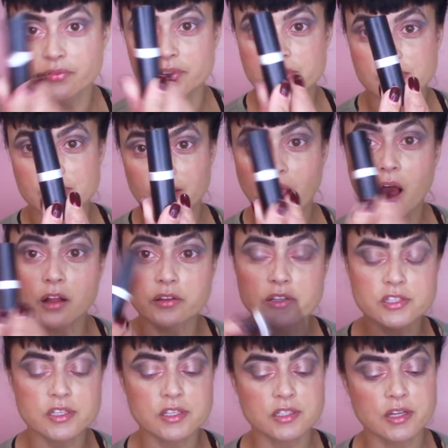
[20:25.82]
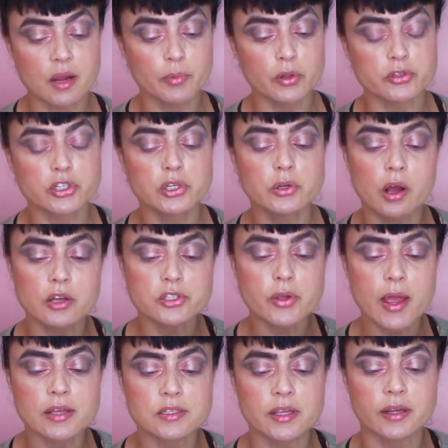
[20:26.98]
this thing. I'll list this down below too. It also
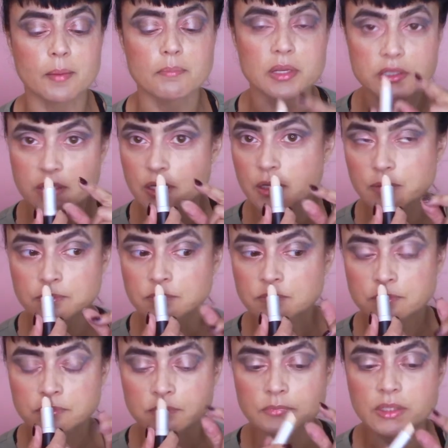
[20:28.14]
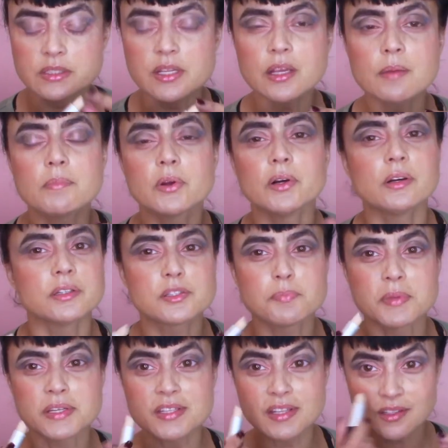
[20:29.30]
has like a minty, it's like a, oh, it's
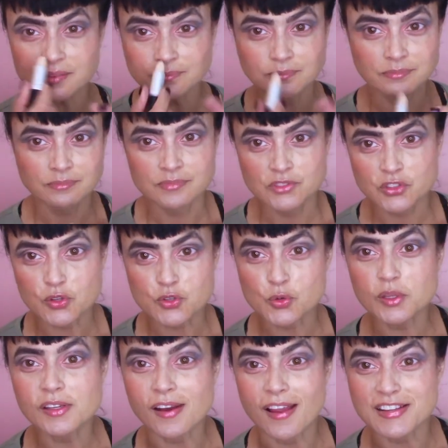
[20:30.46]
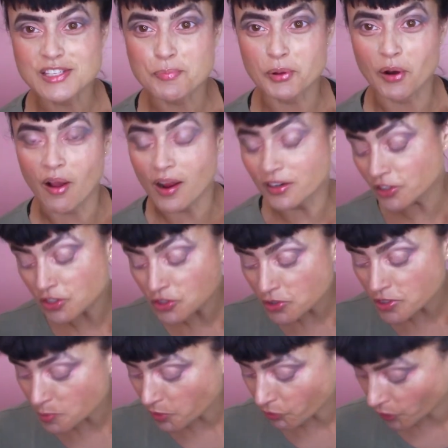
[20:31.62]
minty. So it's really nice to put on. You can do
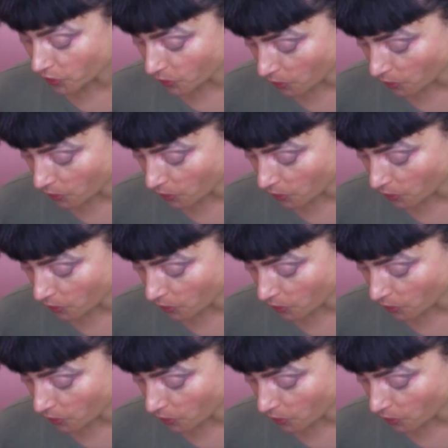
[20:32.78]
this before you go